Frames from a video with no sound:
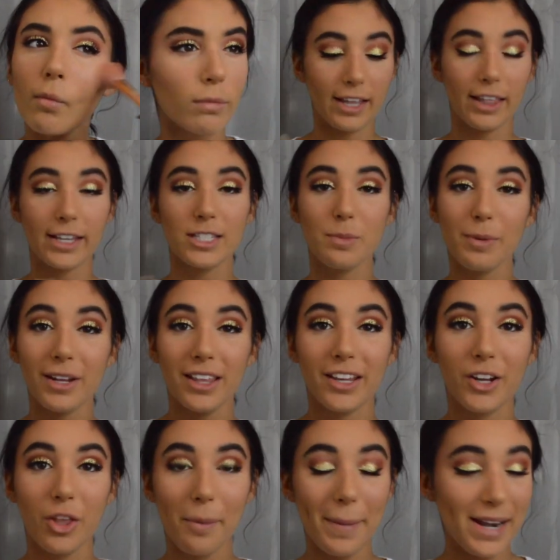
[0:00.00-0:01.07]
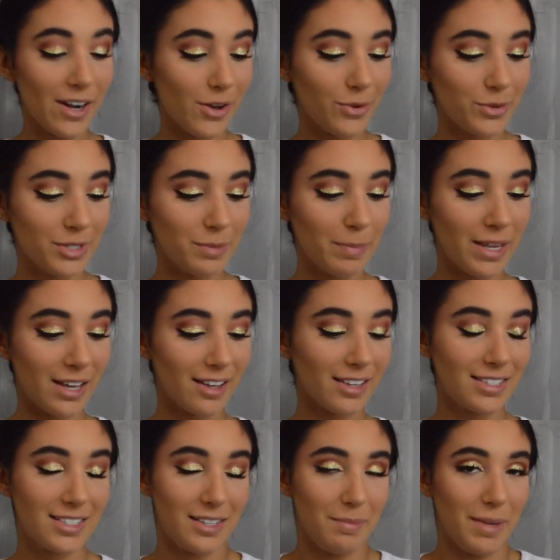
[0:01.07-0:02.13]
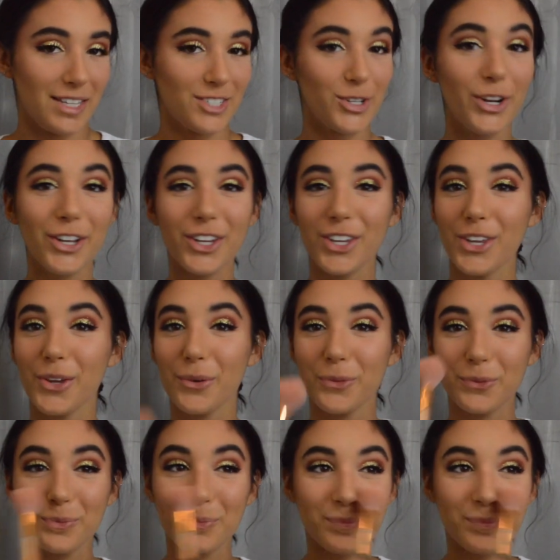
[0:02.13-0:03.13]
I like to put a little on my nose because it makes you look cute.